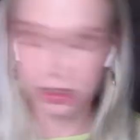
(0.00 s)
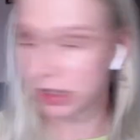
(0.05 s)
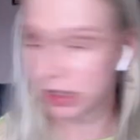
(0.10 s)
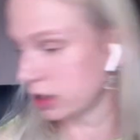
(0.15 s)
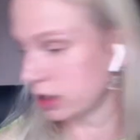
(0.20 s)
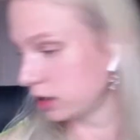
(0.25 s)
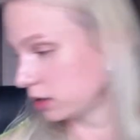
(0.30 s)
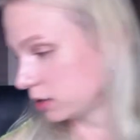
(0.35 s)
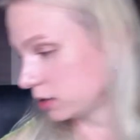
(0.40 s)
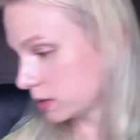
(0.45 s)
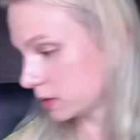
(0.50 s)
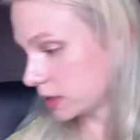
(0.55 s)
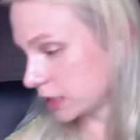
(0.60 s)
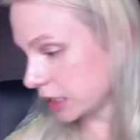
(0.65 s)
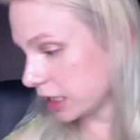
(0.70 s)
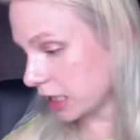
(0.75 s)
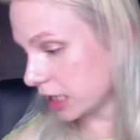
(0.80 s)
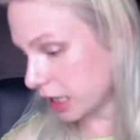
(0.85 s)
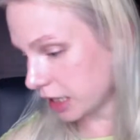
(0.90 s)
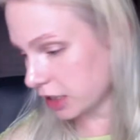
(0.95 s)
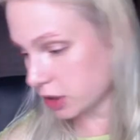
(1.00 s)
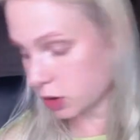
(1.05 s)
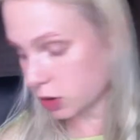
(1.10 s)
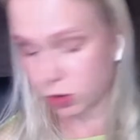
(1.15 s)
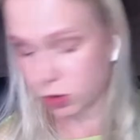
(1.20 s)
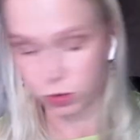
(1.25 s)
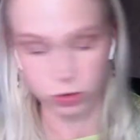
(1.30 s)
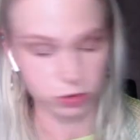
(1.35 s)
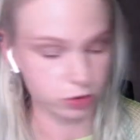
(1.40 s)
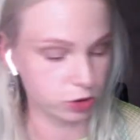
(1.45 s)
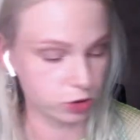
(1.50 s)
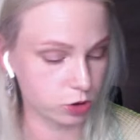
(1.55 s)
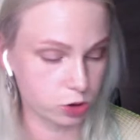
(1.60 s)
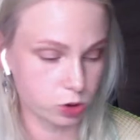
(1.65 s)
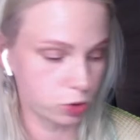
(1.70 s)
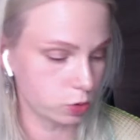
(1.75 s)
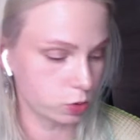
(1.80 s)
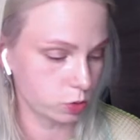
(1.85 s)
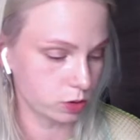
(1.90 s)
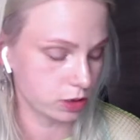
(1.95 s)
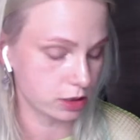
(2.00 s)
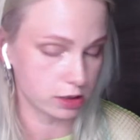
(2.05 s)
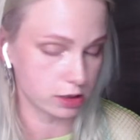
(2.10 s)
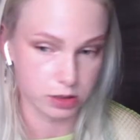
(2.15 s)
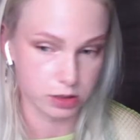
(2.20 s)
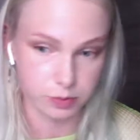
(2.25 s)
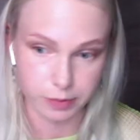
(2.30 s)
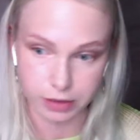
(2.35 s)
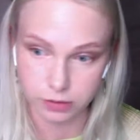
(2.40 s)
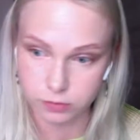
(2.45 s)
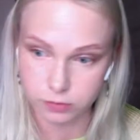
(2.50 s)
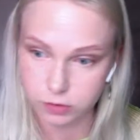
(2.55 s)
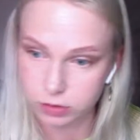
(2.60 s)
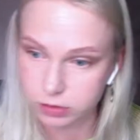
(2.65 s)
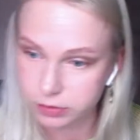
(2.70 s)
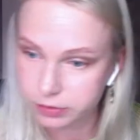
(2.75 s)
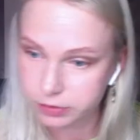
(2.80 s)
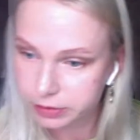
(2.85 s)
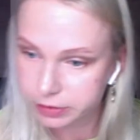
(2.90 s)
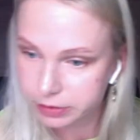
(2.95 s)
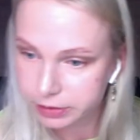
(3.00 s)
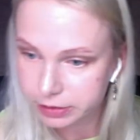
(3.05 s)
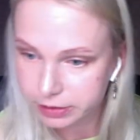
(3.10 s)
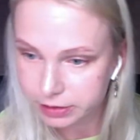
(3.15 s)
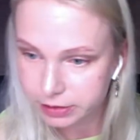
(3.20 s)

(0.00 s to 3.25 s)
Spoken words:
People are saying hi to you. You're so disrespectful.